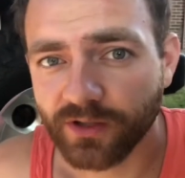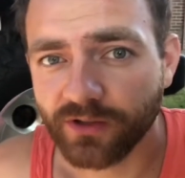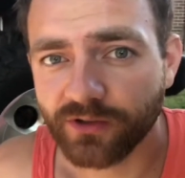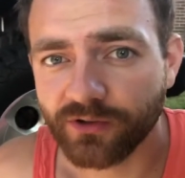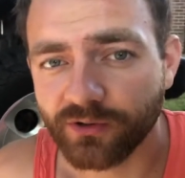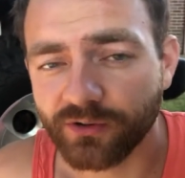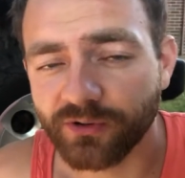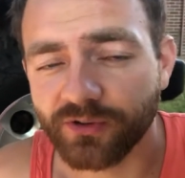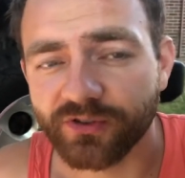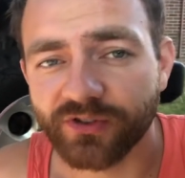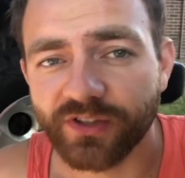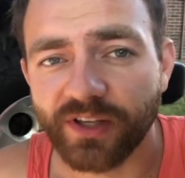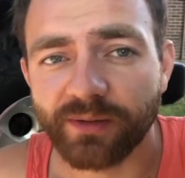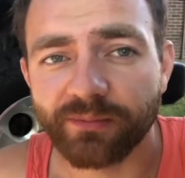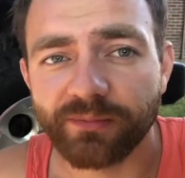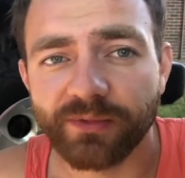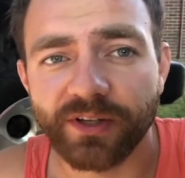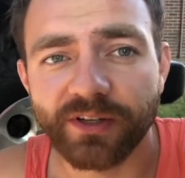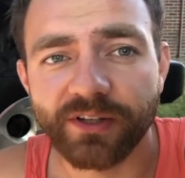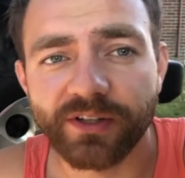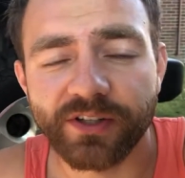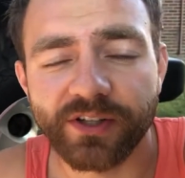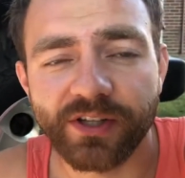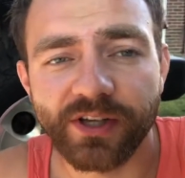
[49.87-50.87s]
do the same
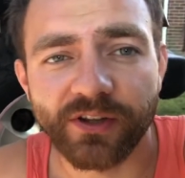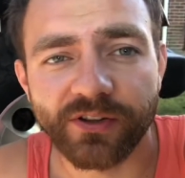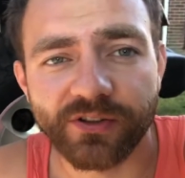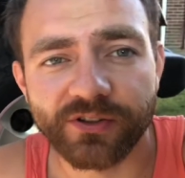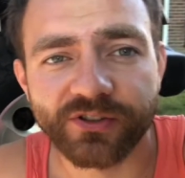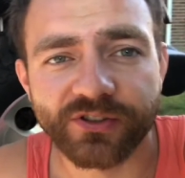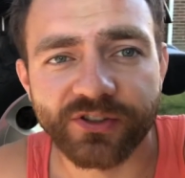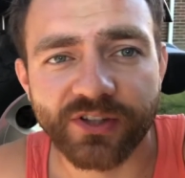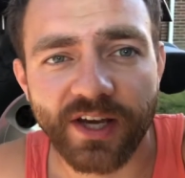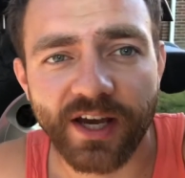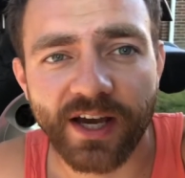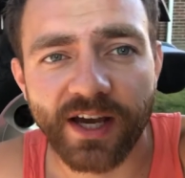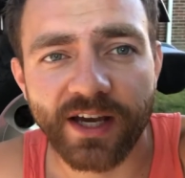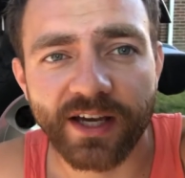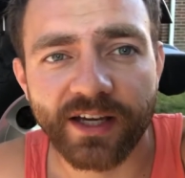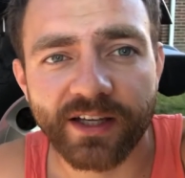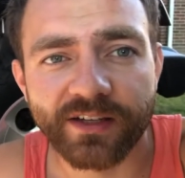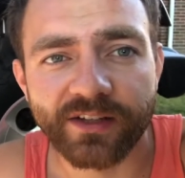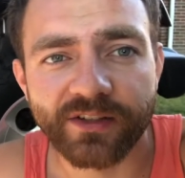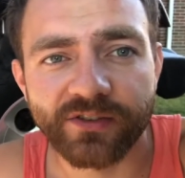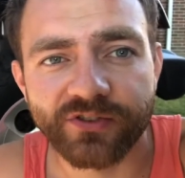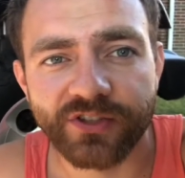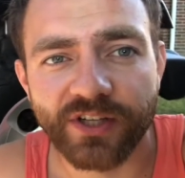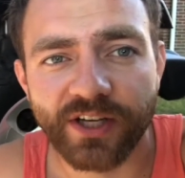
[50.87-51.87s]
thing to the other
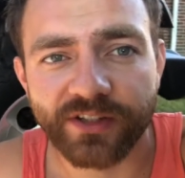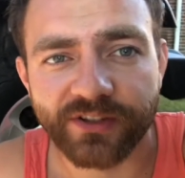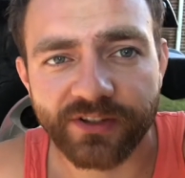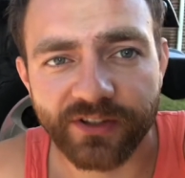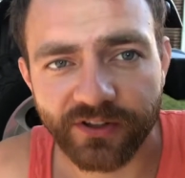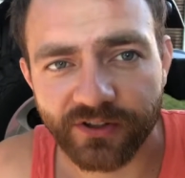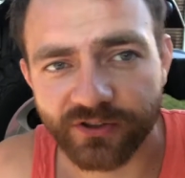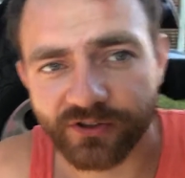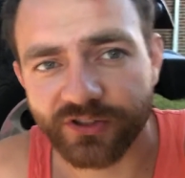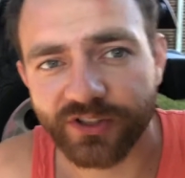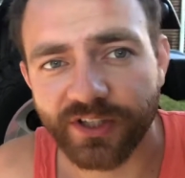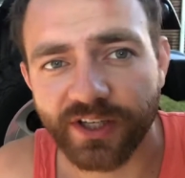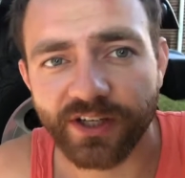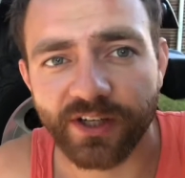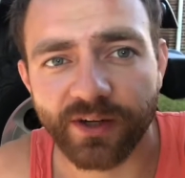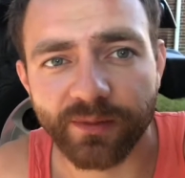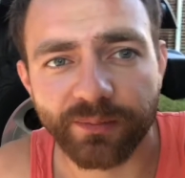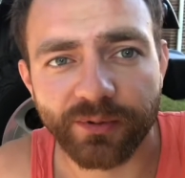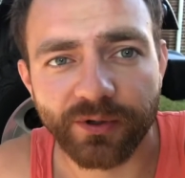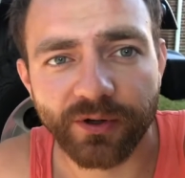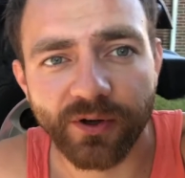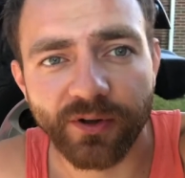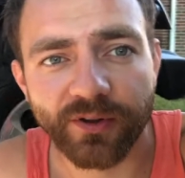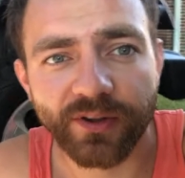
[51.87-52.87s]
side, jack the other side
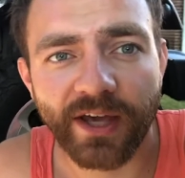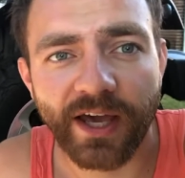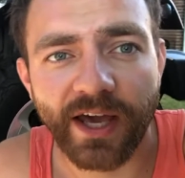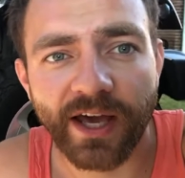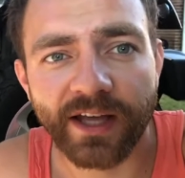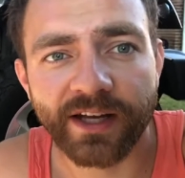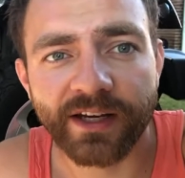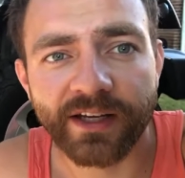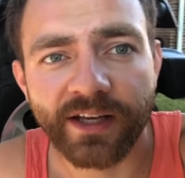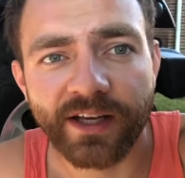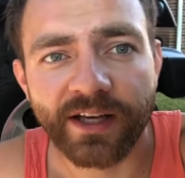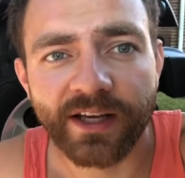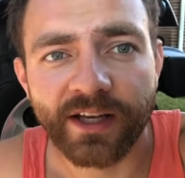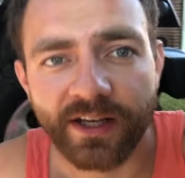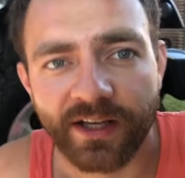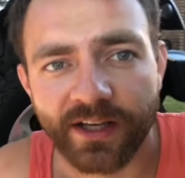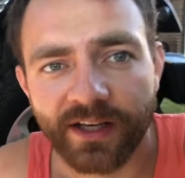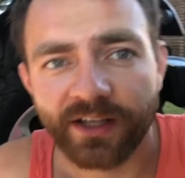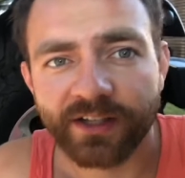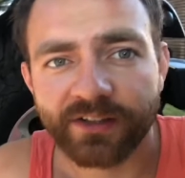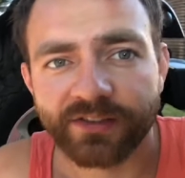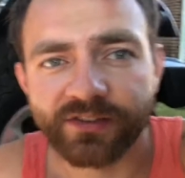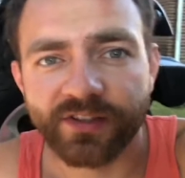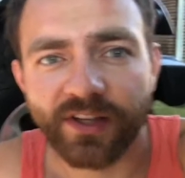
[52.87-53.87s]
up and all that,
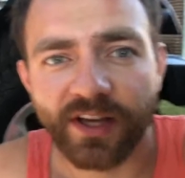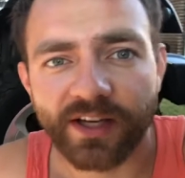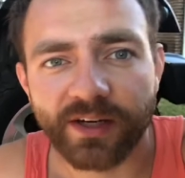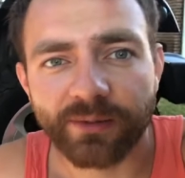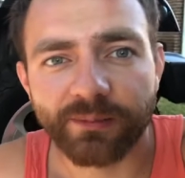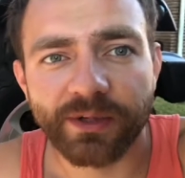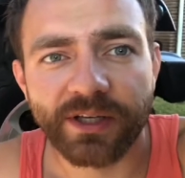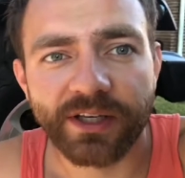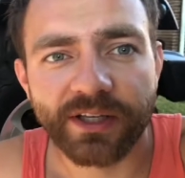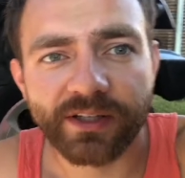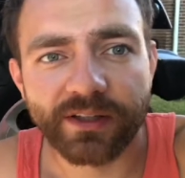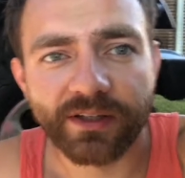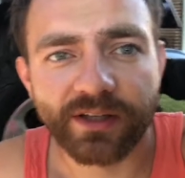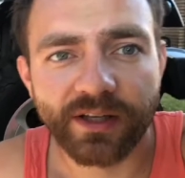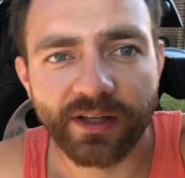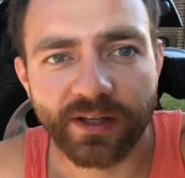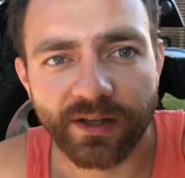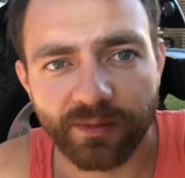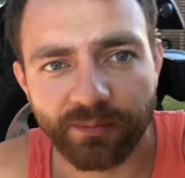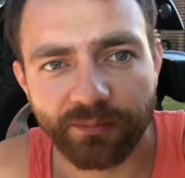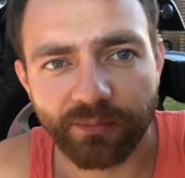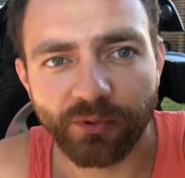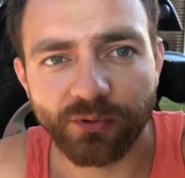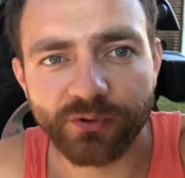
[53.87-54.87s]
slide them in,
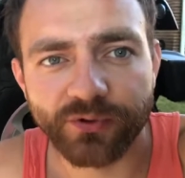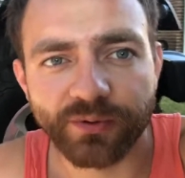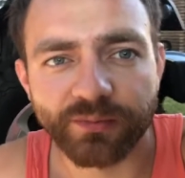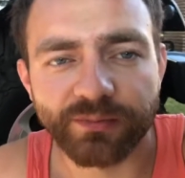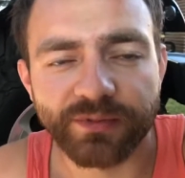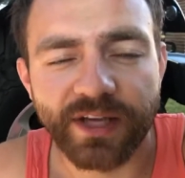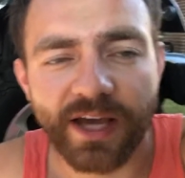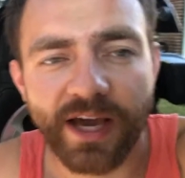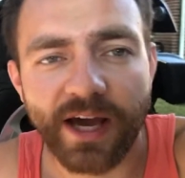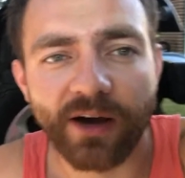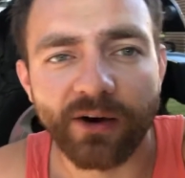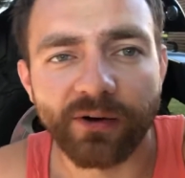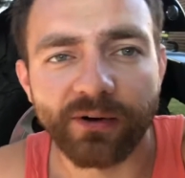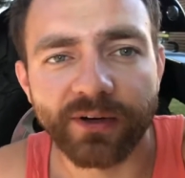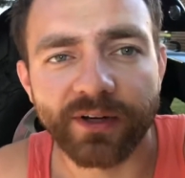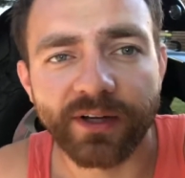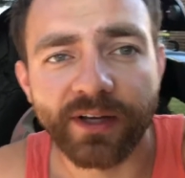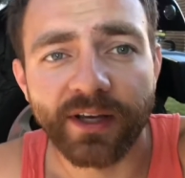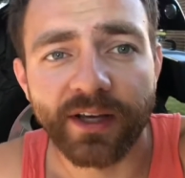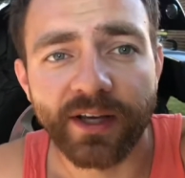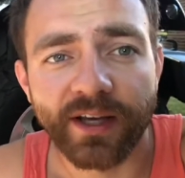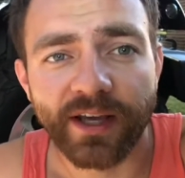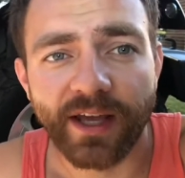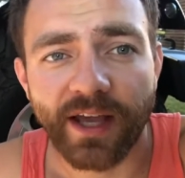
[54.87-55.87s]
bolt them down,
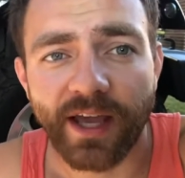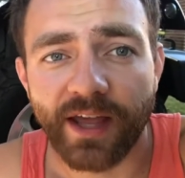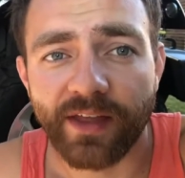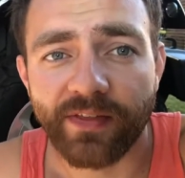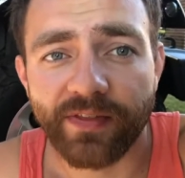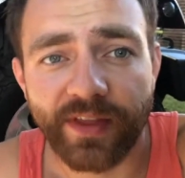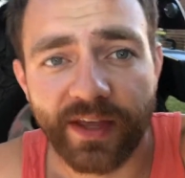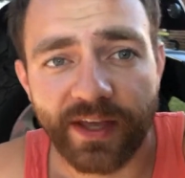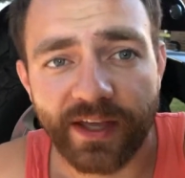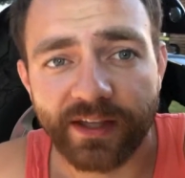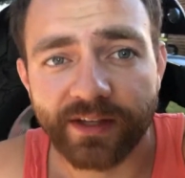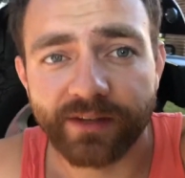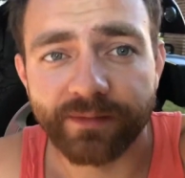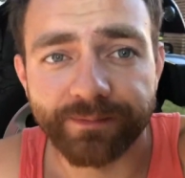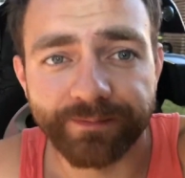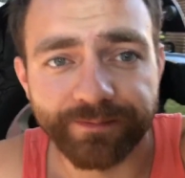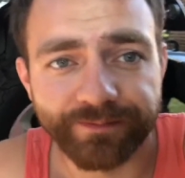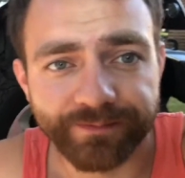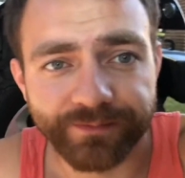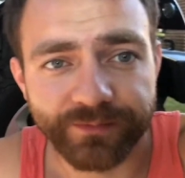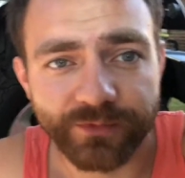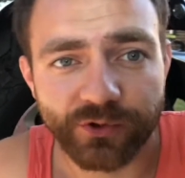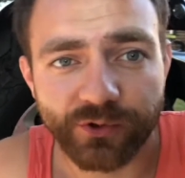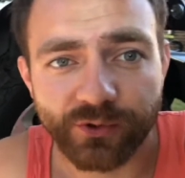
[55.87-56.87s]
and then
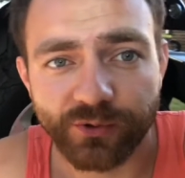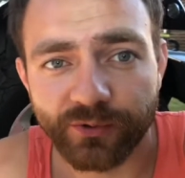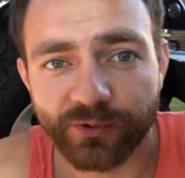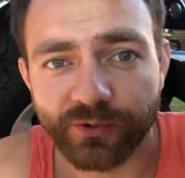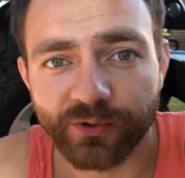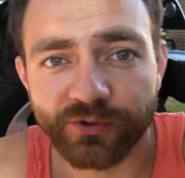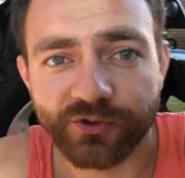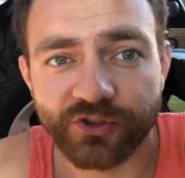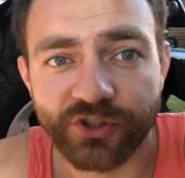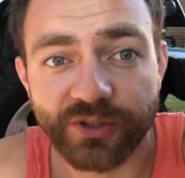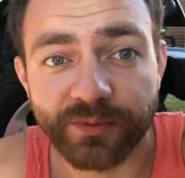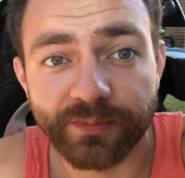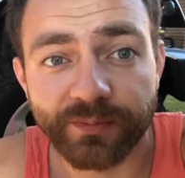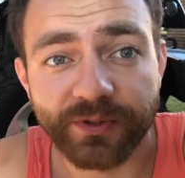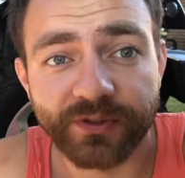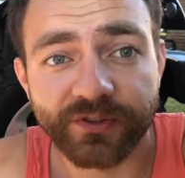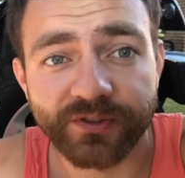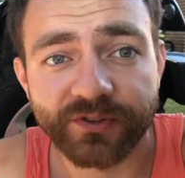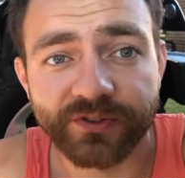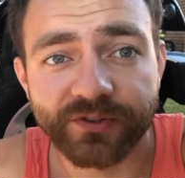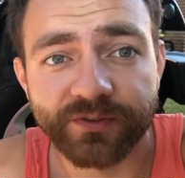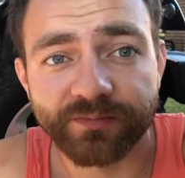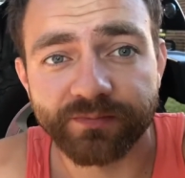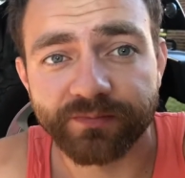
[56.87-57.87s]
your Jeep
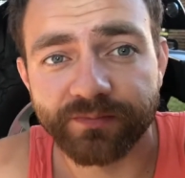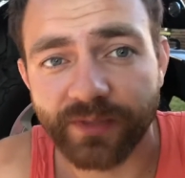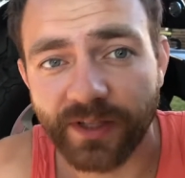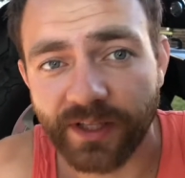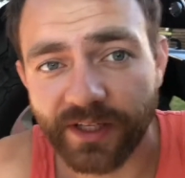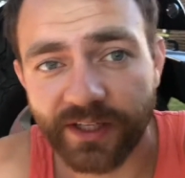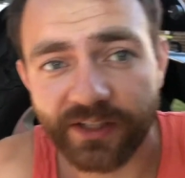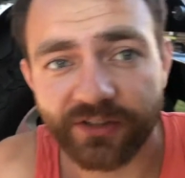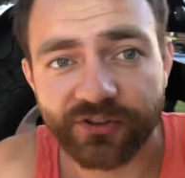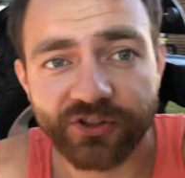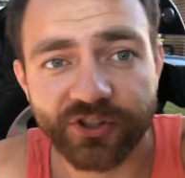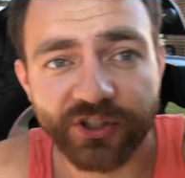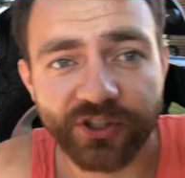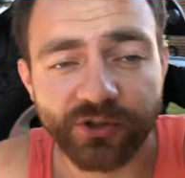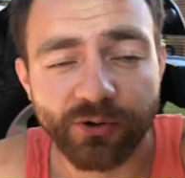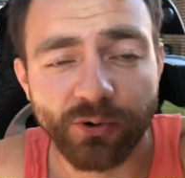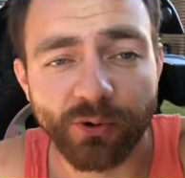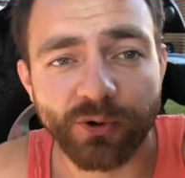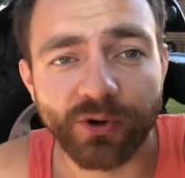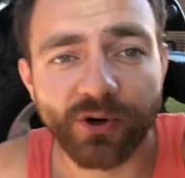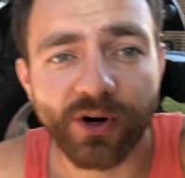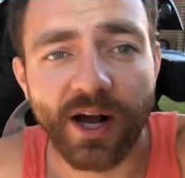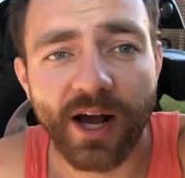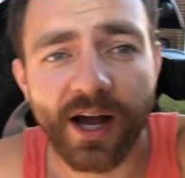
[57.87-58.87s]
is 1.25
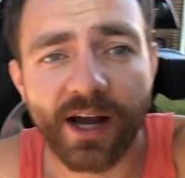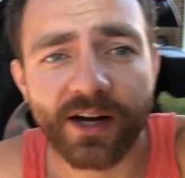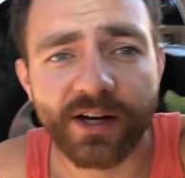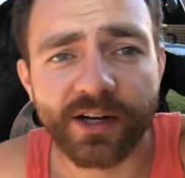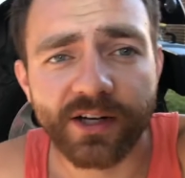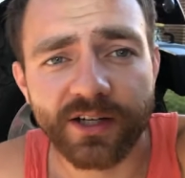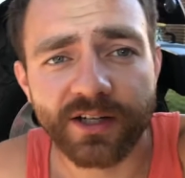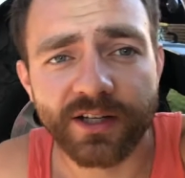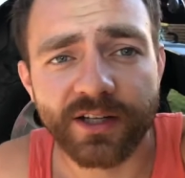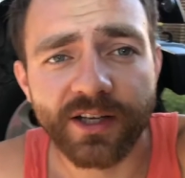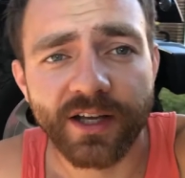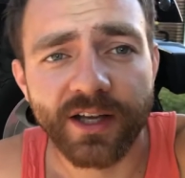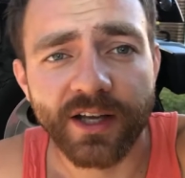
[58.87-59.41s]
inches higher.